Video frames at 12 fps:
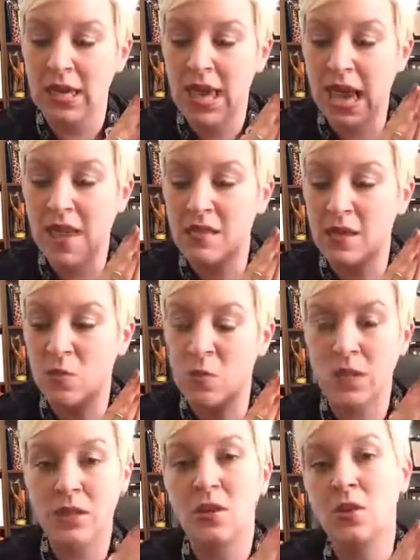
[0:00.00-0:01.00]
And then
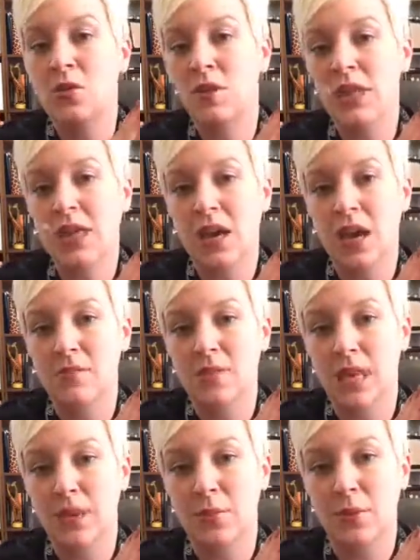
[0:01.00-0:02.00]
when the new thing comes
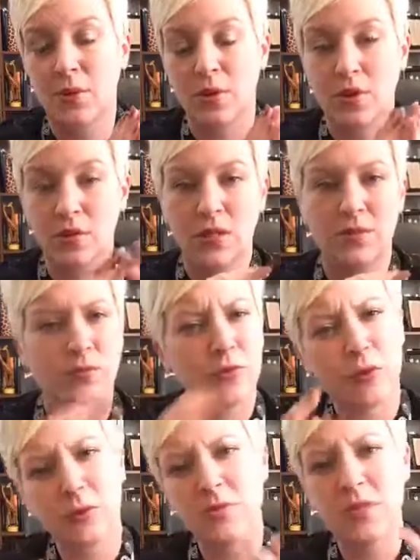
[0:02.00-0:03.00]
up, or there's some
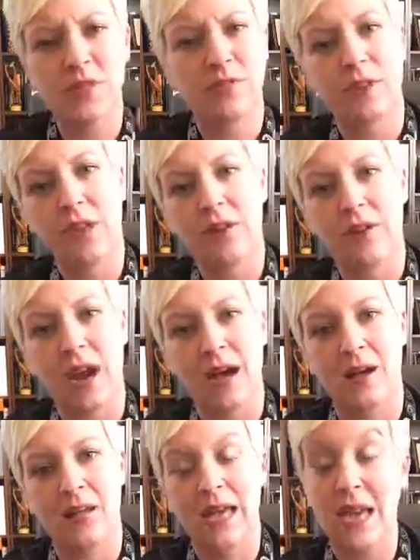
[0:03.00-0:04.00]
room to figure
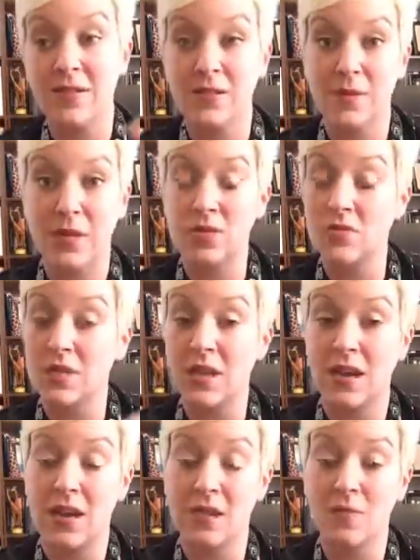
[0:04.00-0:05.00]
out, I have some extra
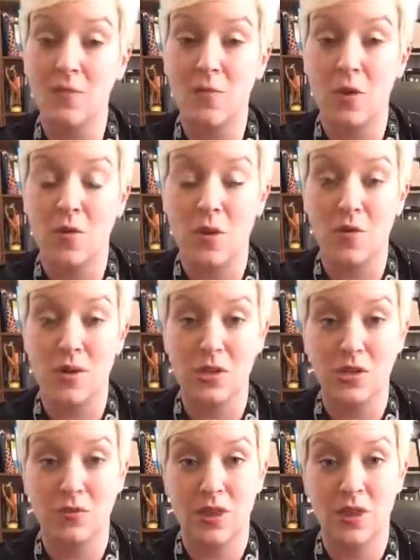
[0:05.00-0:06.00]
time, what do I want to
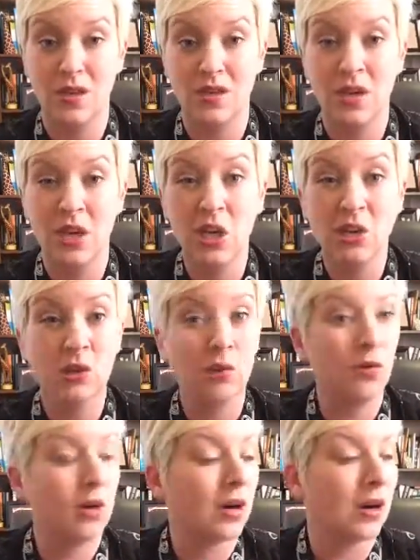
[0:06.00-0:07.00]
do with it?
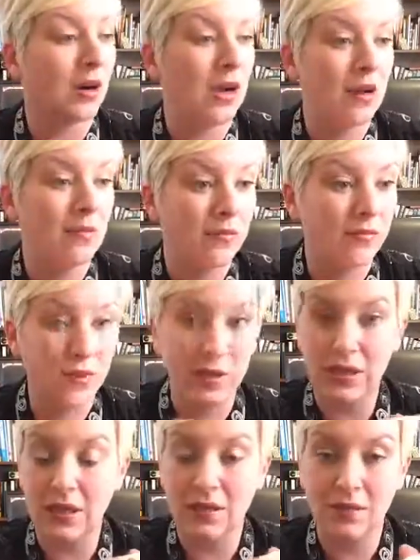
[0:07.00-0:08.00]
Or I'm
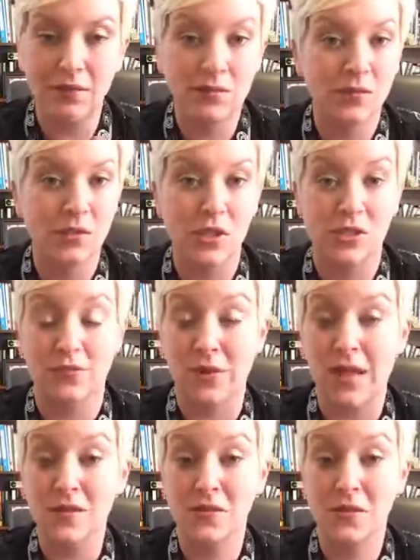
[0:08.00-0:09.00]
really just
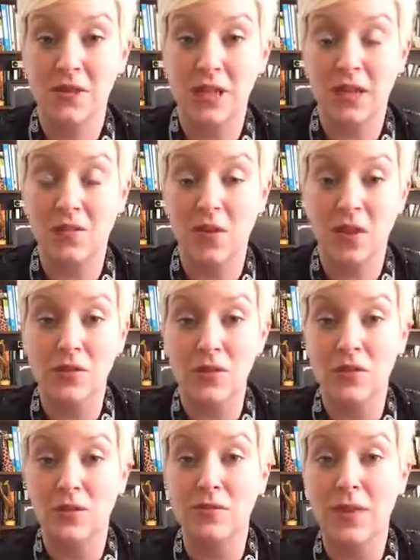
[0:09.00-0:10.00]
frazzled and involved in
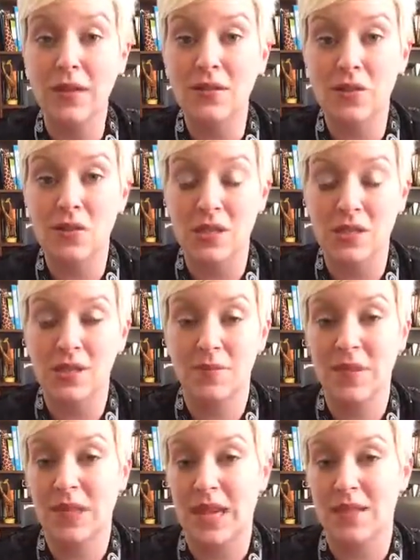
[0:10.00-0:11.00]
too much and
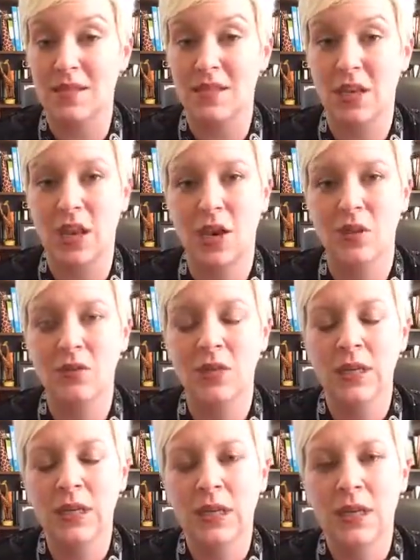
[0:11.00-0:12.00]
something has to go,
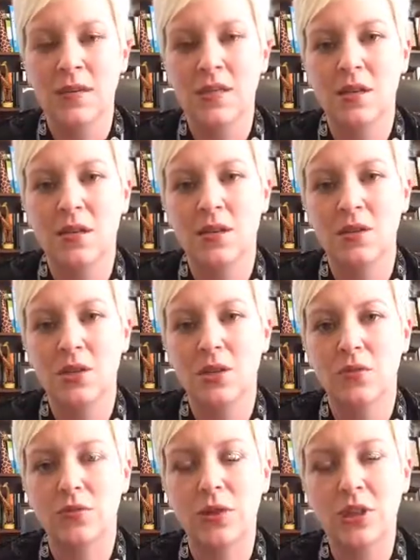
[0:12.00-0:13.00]
to
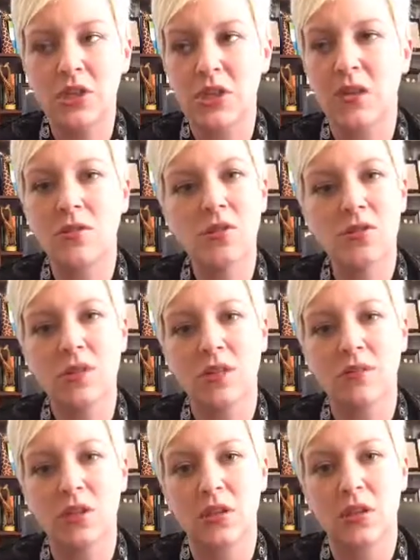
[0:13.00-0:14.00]
really challenge
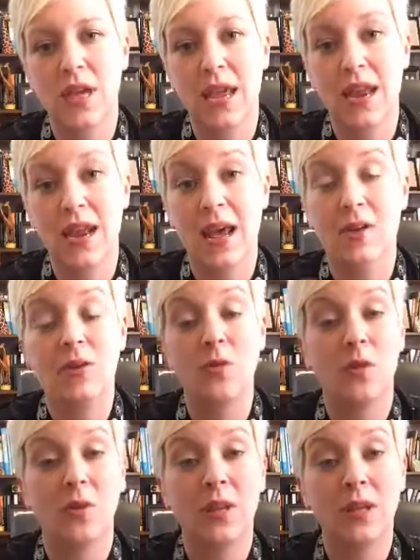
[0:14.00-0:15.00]
yourself to look at it how you
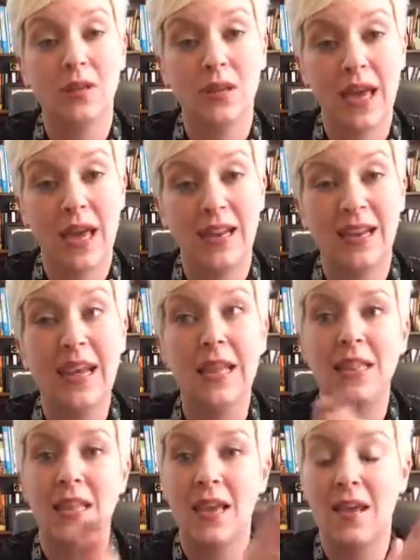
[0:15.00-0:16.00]
normally look at it,
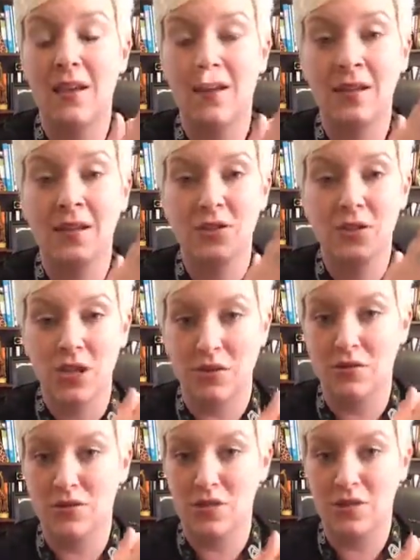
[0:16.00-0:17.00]
and then
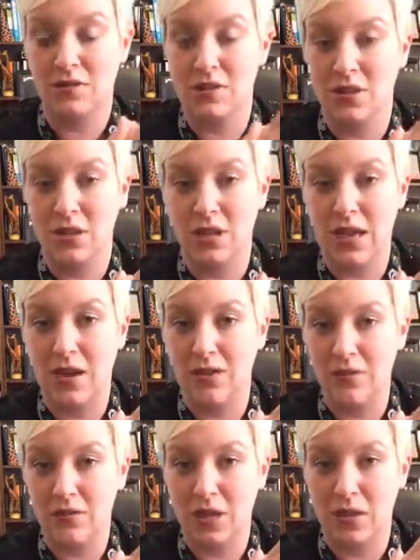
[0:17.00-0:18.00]
challenge yourself to look at it
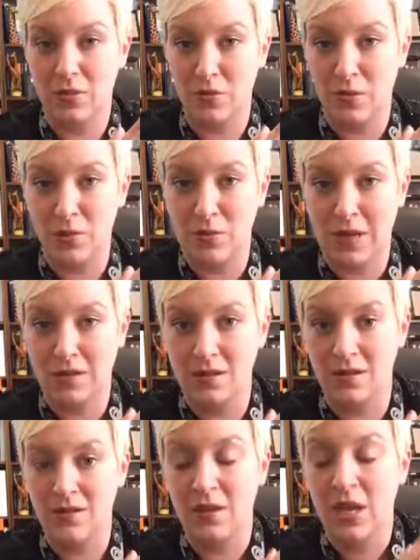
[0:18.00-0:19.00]
from the other
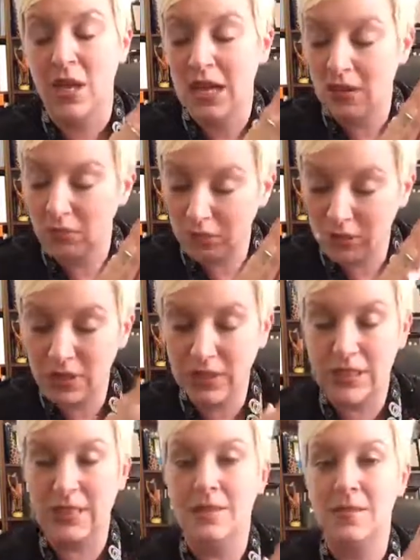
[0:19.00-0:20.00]
perspective and
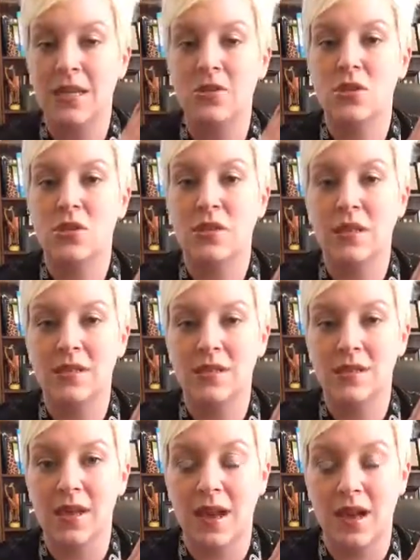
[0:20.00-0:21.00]
really intentionally
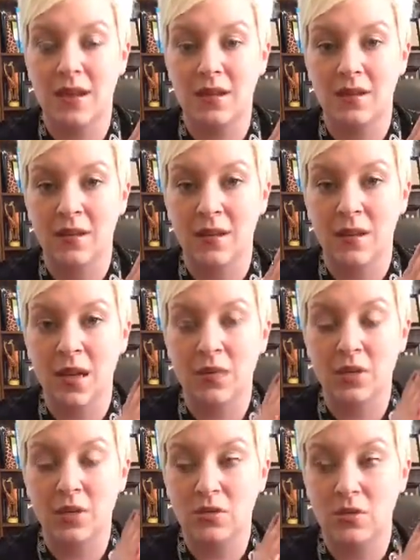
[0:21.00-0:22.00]
decide, I'm
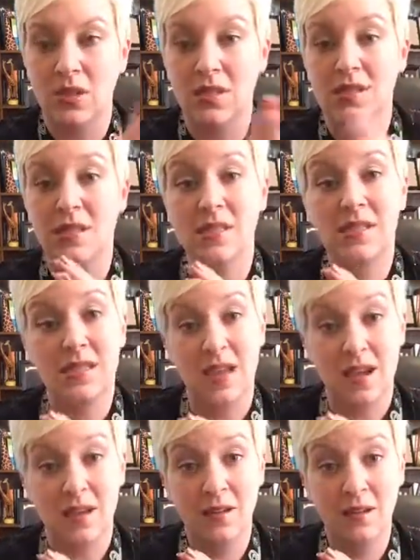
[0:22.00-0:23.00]
going to do this
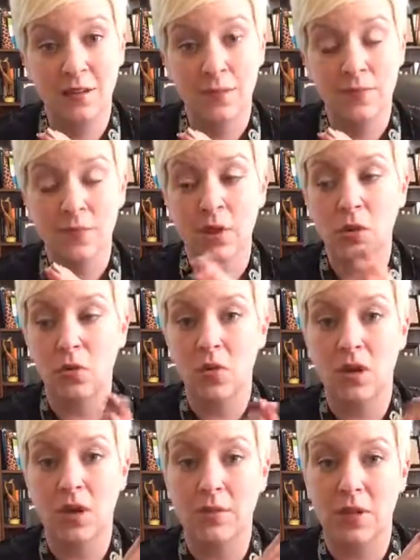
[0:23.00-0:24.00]
instead,
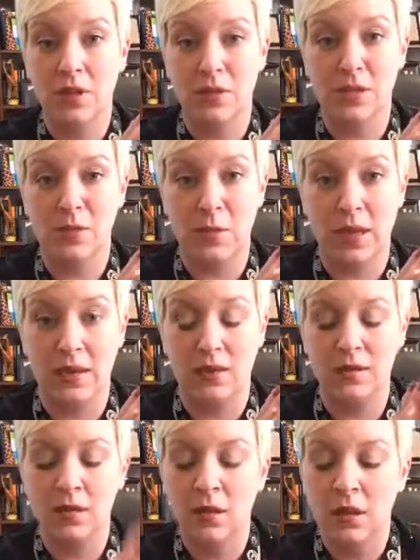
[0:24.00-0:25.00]
or I'm going to
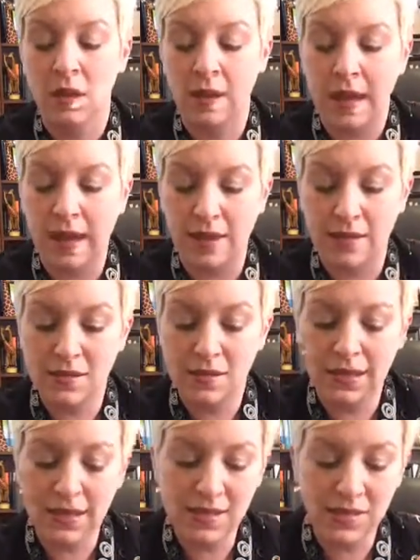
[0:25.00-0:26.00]
expand. And
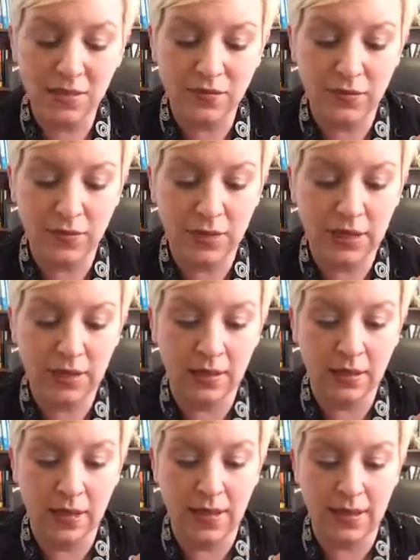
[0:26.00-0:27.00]
like I said, for me,
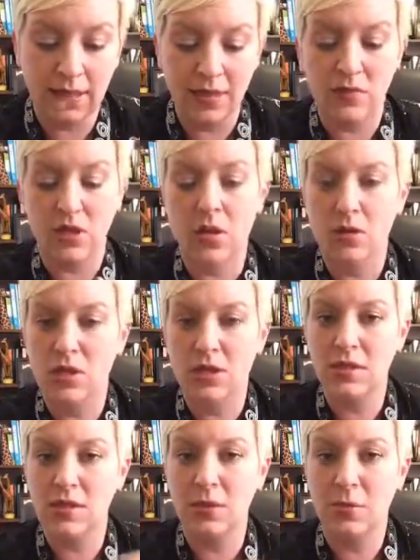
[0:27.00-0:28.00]
I gave the coaching
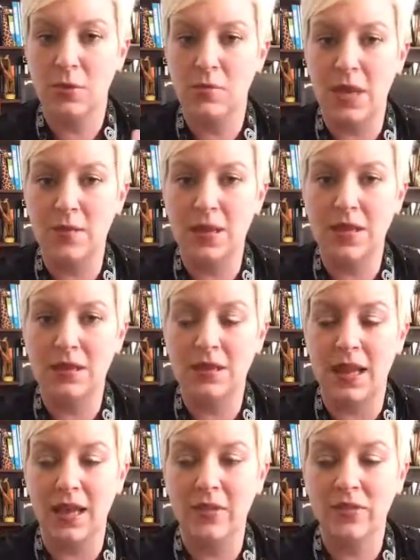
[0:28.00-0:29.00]
example. Maybe in
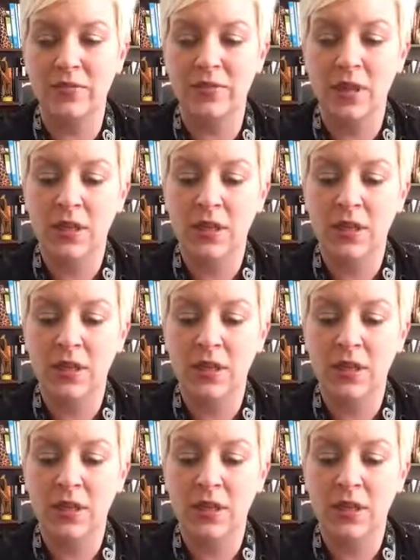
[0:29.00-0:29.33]
life,